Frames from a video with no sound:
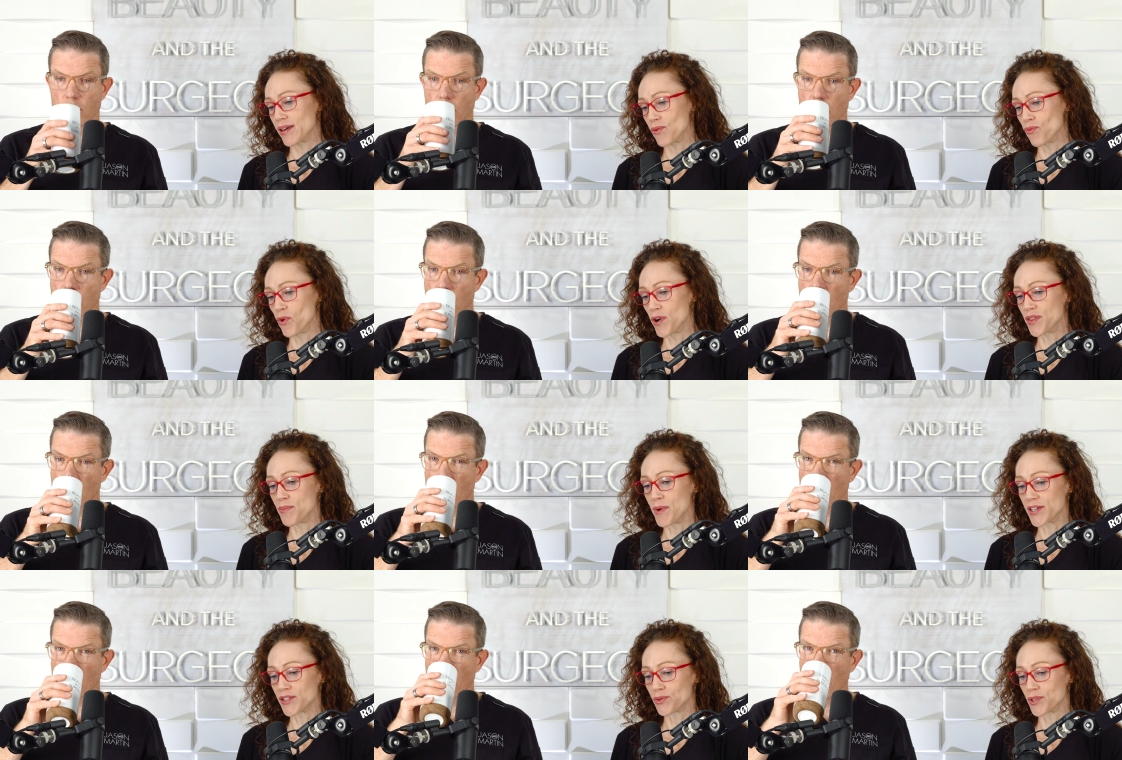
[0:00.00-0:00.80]
Speaker 1: what the
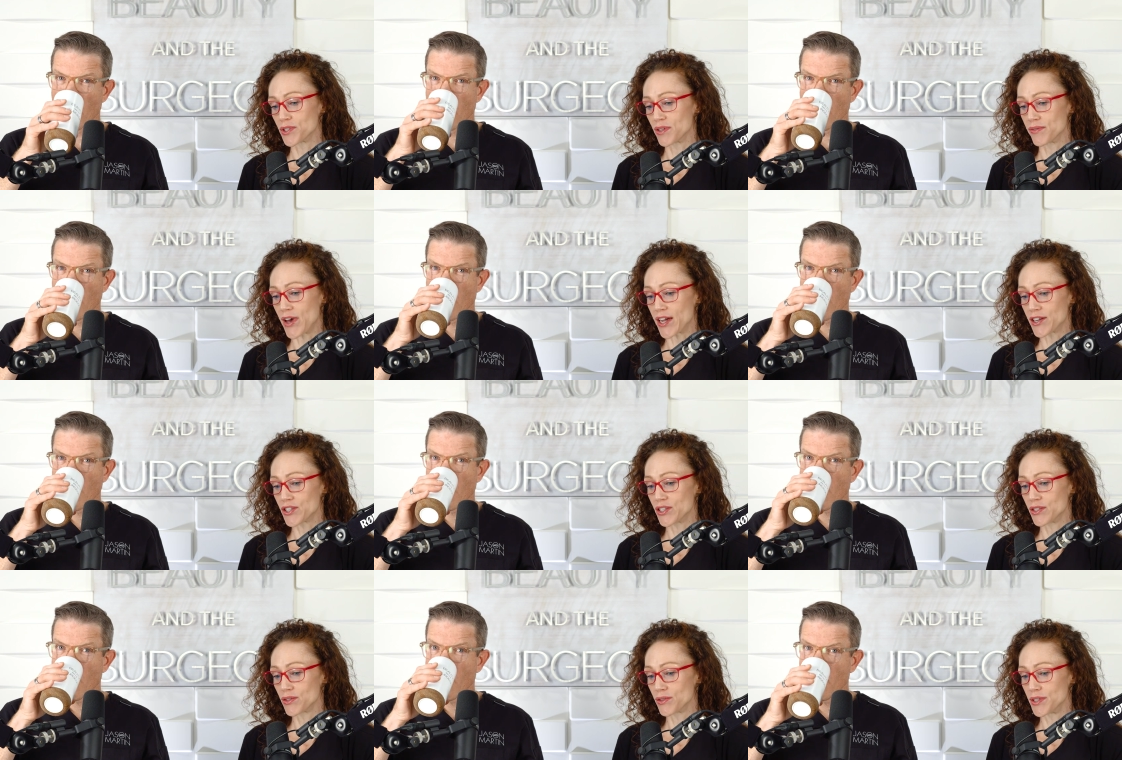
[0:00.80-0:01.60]
best course of
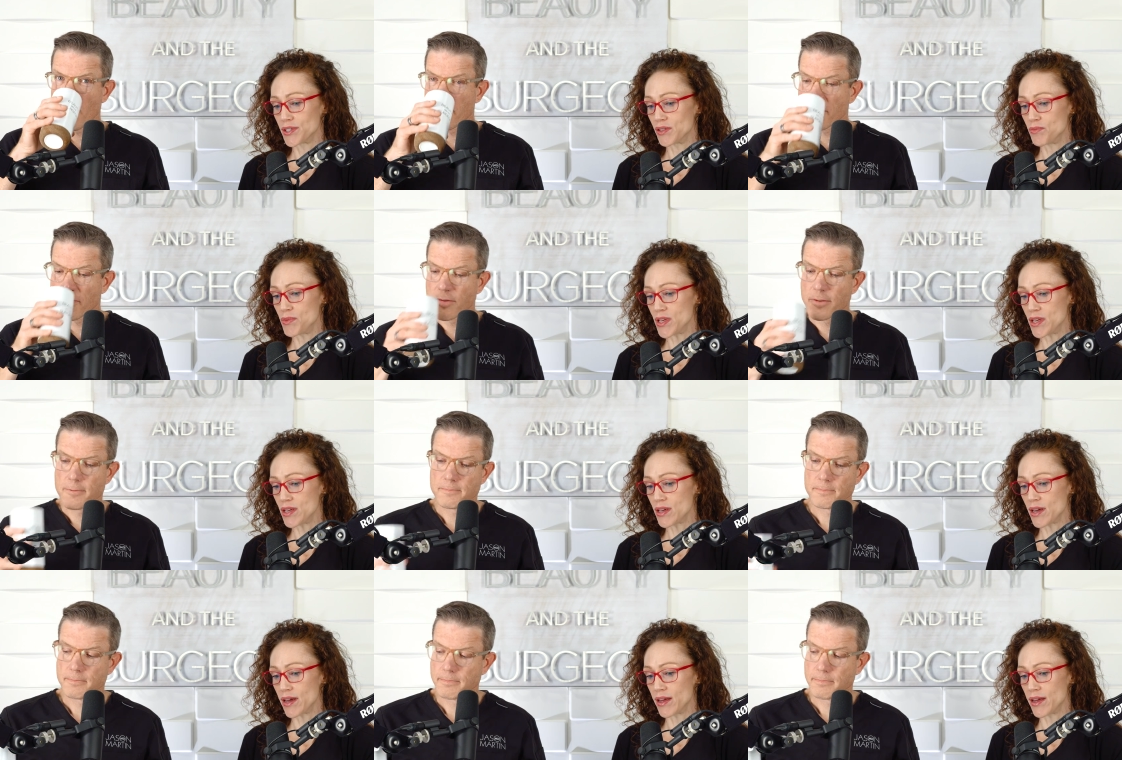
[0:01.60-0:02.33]
action is going to be.